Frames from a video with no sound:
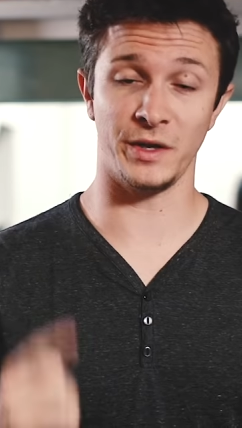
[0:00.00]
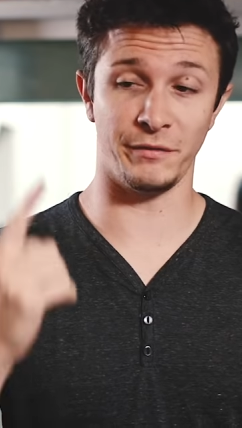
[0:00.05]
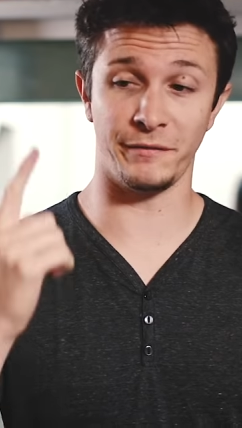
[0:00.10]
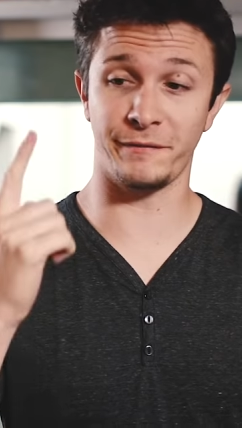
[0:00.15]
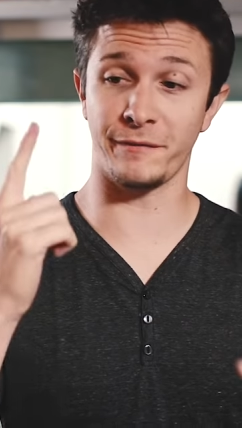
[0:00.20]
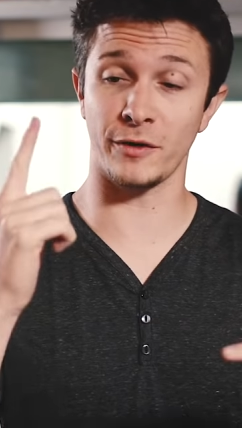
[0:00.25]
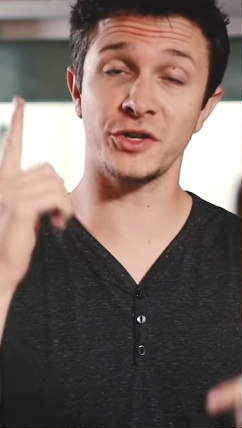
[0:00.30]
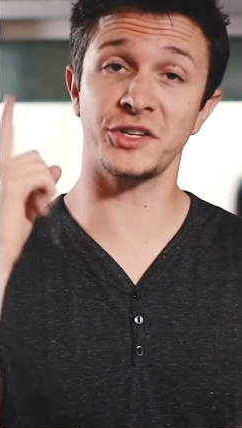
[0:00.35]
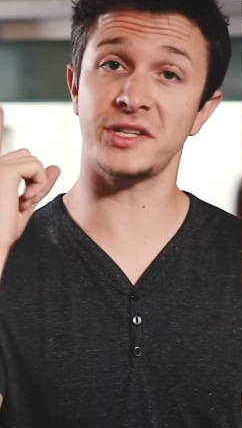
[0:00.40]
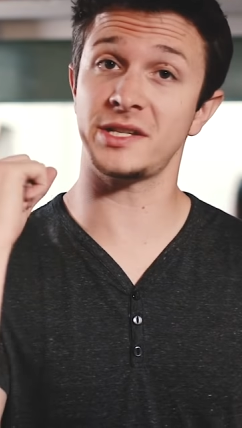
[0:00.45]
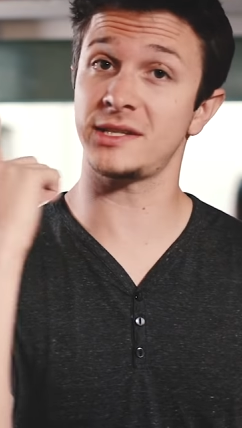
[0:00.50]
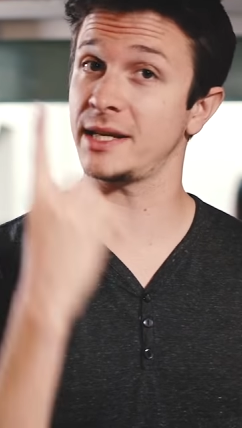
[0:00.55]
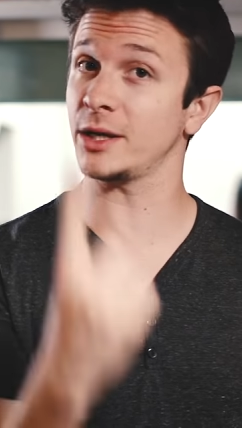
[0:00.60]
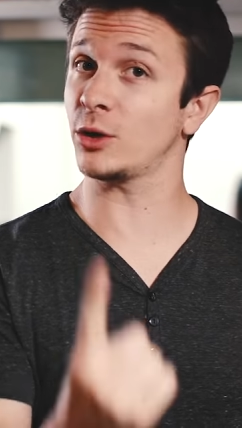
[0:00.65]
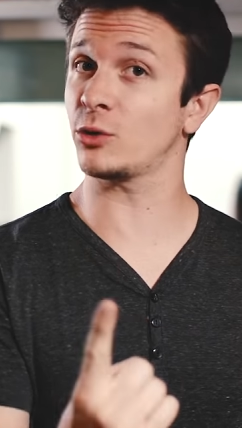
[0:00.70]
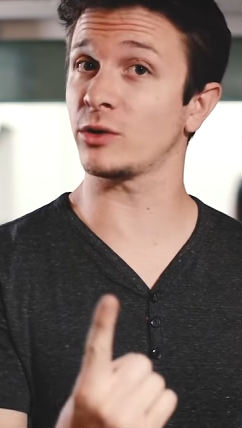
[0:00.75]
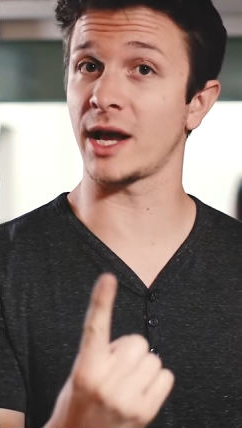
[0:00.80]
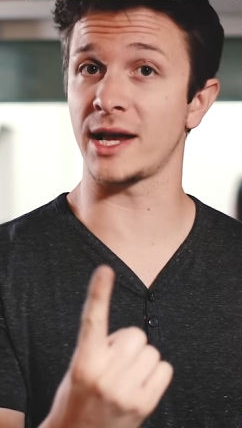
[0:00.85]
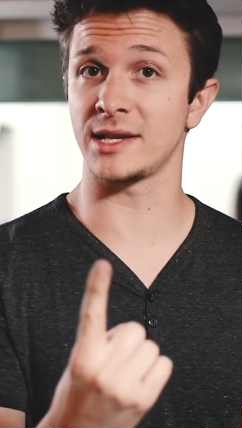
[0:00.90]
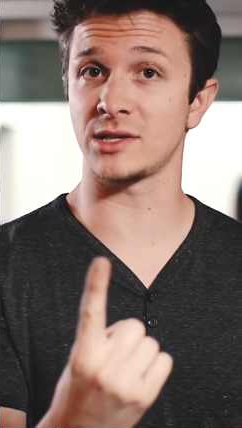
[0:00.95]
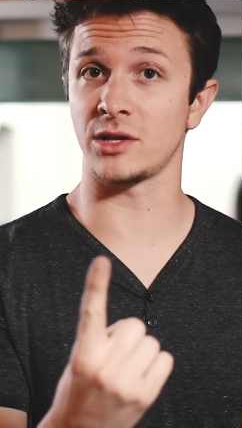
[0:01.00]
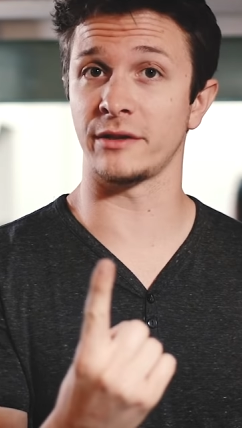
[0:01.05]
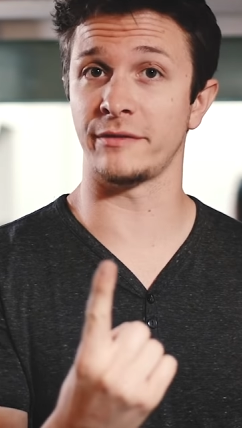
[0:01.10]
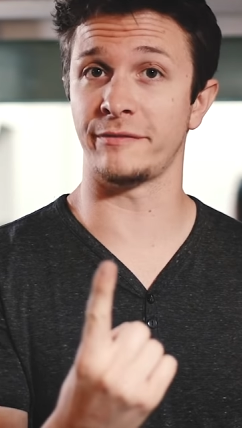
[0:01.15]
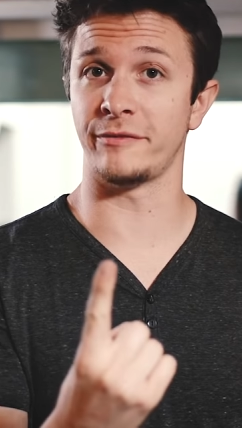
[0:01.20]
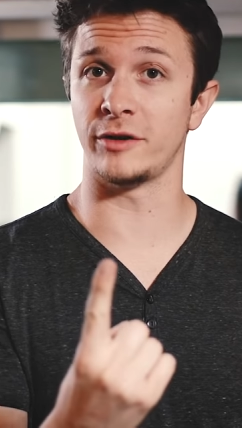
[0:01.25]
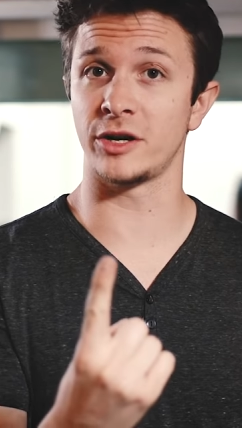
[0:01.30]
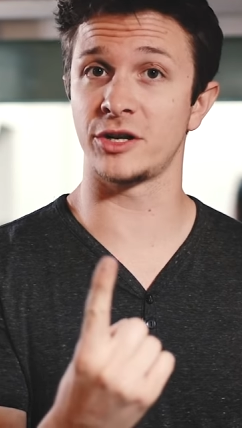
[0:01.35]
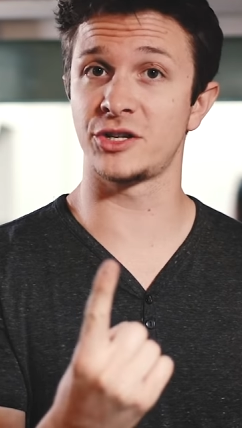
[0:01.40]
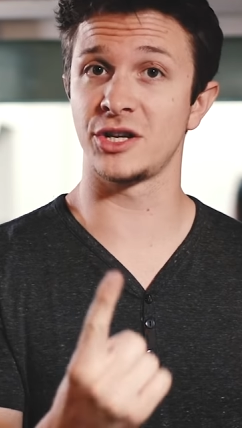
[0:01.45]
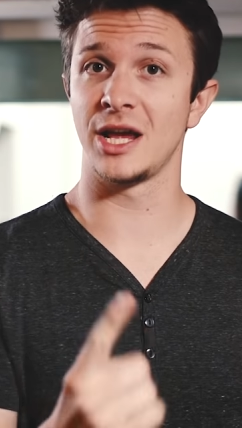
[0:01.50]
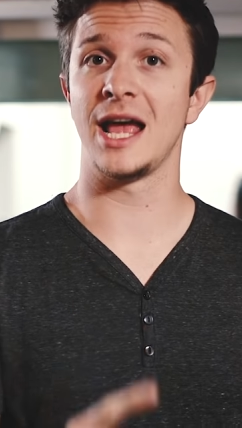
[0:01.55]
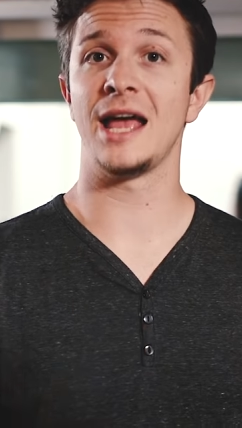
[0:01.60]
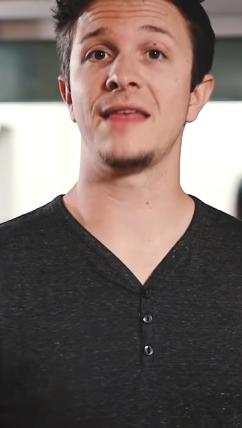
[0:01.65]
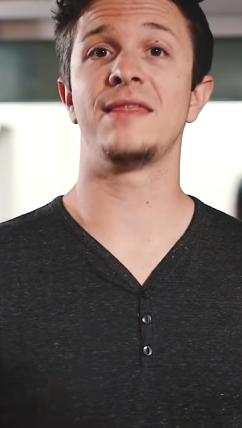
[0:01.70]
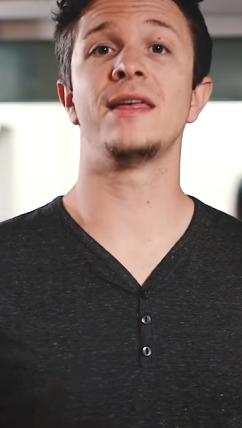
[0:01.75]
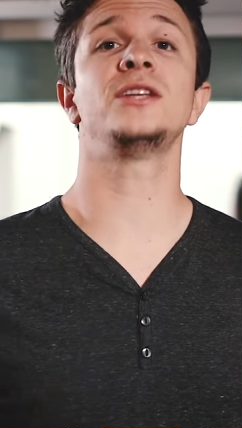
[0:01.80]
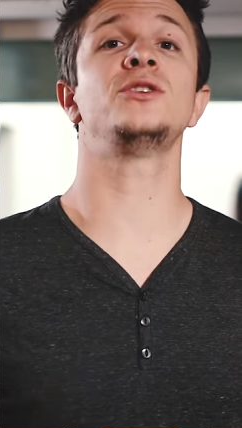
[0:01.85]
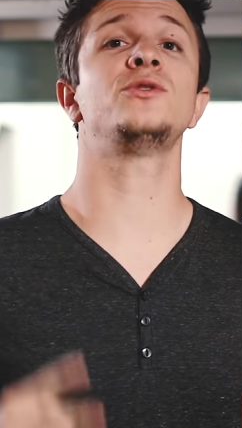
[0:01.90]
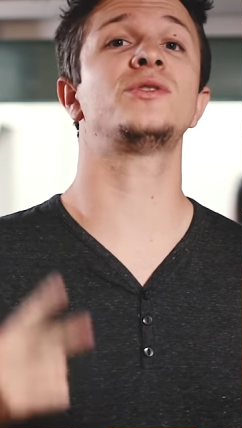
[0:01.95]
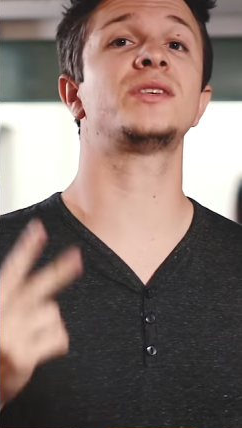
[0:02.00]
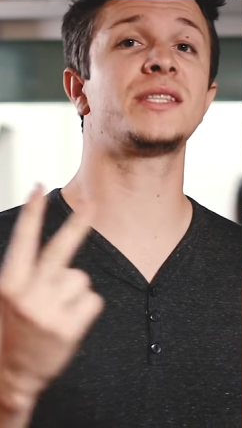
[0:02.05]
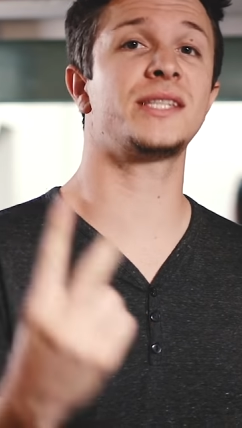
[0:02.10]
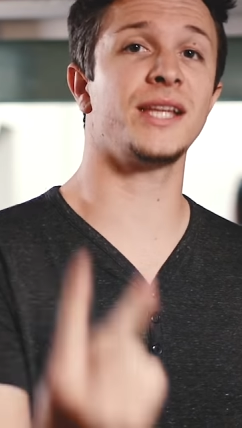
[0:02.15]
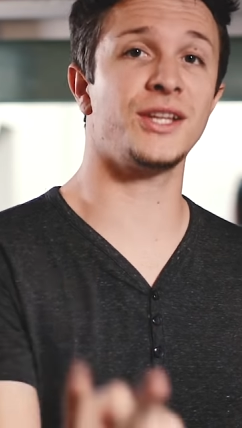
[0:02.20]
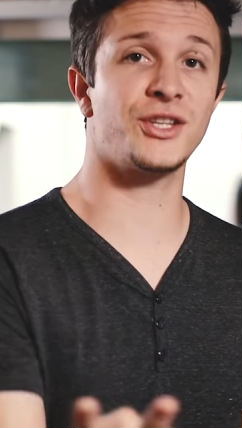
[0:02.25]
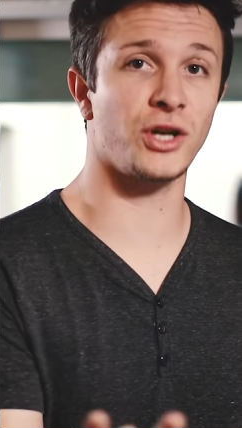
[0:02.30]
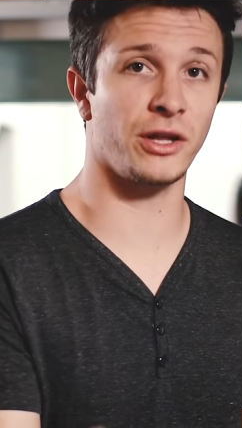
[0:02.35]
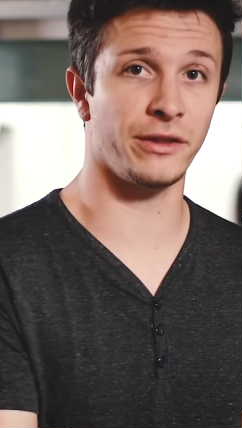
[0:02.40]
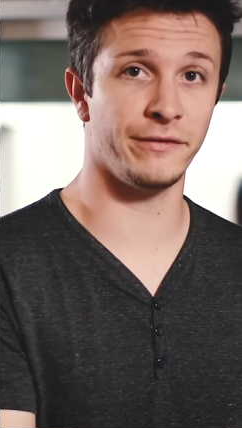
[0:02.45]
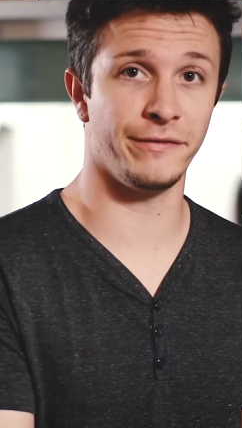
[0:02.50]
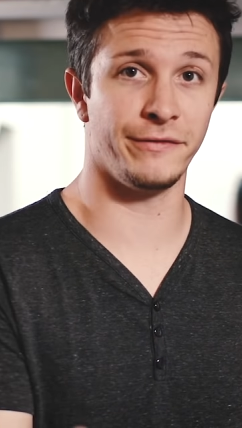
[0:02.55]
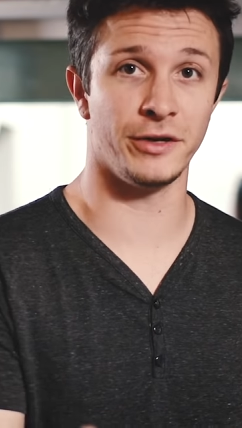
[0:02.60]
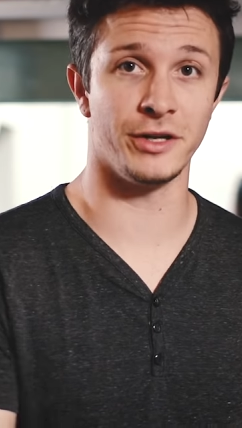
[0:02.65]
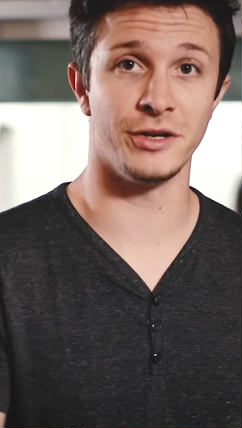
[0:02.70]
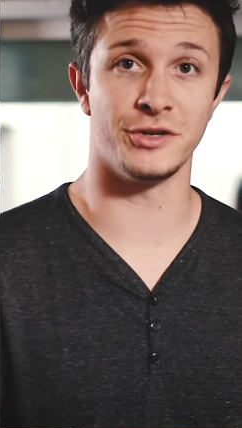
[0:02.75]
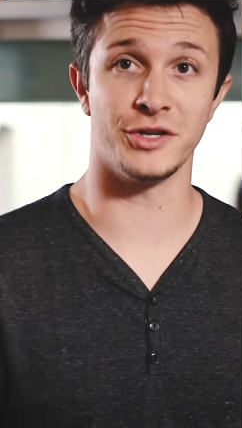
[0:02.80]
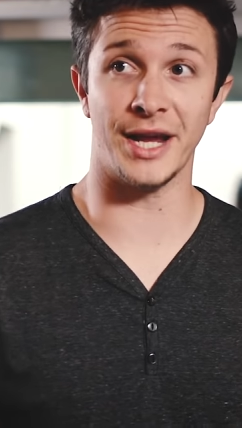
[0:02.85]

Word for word: You first synchronize all the footage, then you stitch all the footage.